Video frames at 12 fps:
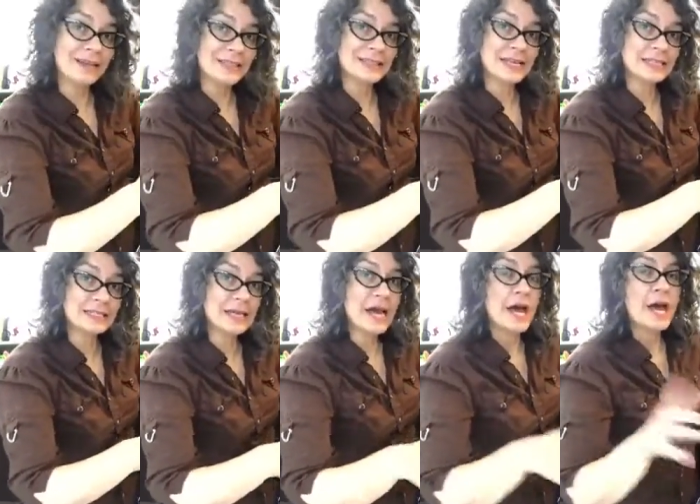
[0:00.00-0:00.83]
it does.
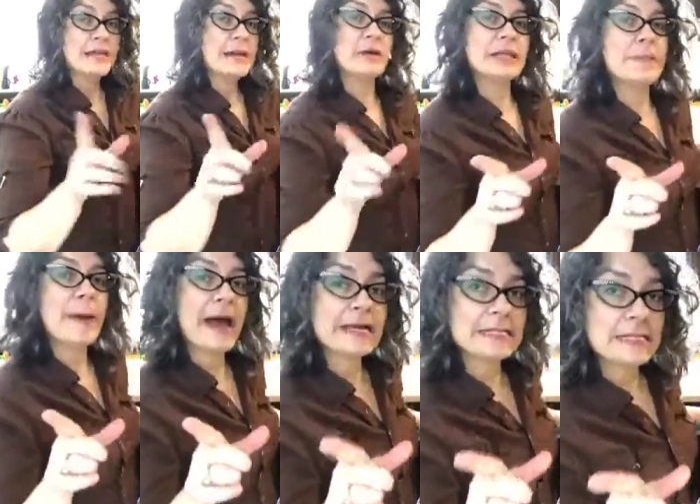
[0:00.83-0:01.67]
Now, in the
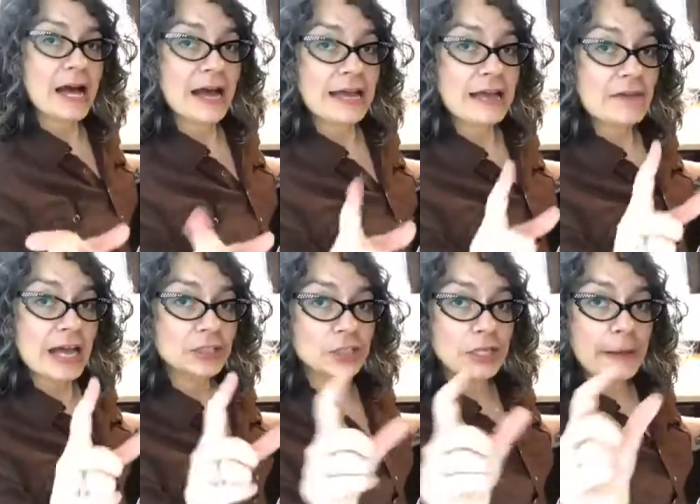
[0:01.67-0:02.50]
past, I have
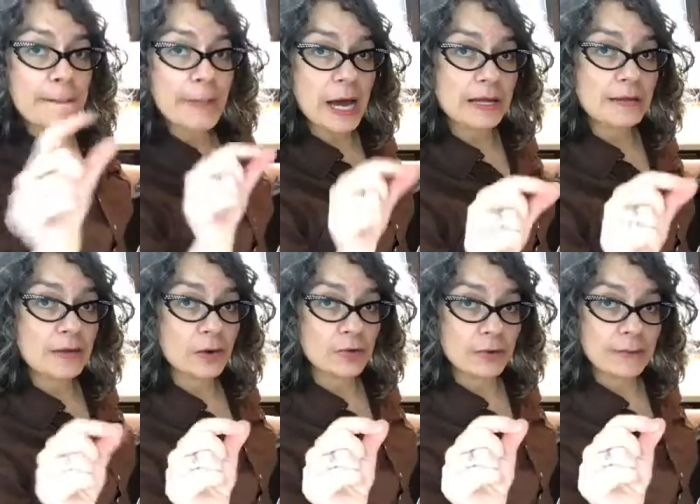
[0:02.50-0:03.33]
actually combined the
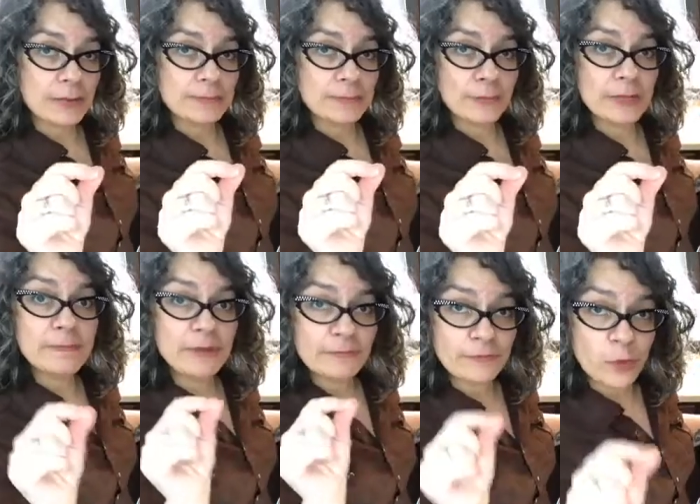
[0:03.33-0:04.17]
cream and bourbon
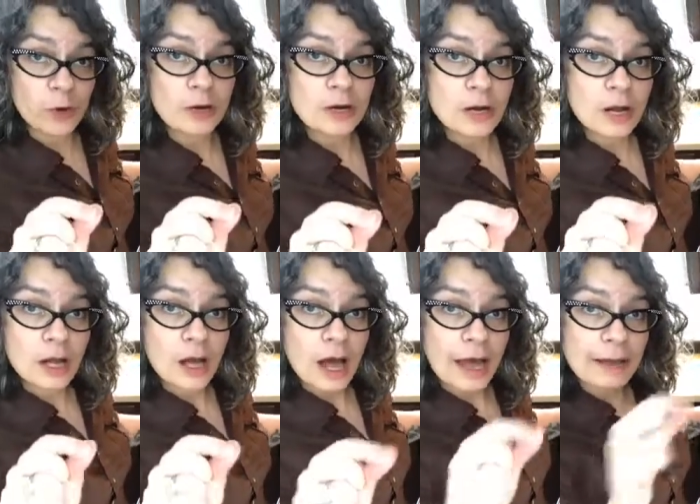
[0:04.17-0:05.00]
before
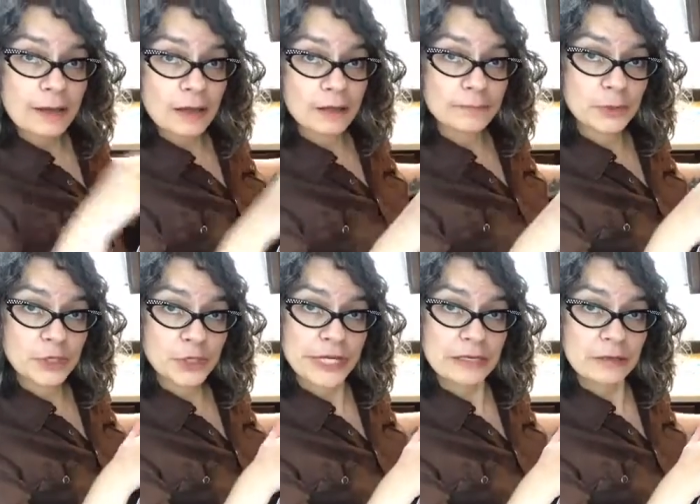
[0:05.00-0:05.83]
I put it
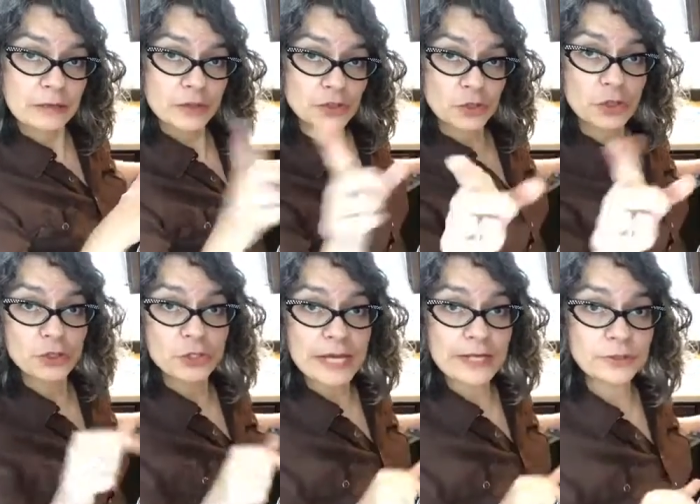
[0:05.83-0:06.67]
in, so you can
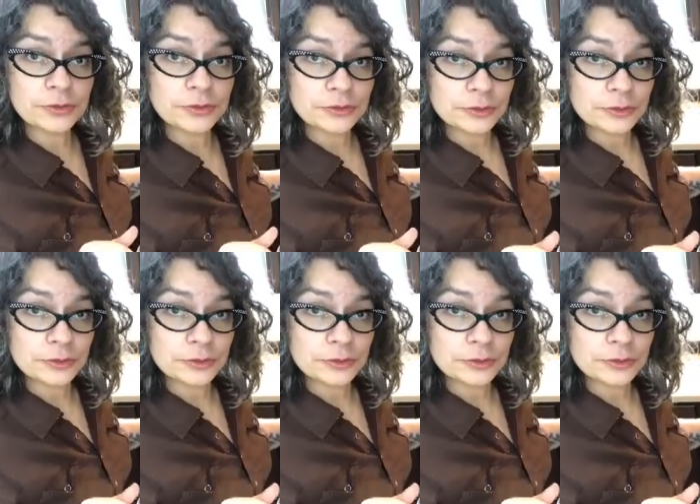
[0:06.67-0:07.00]
do that too.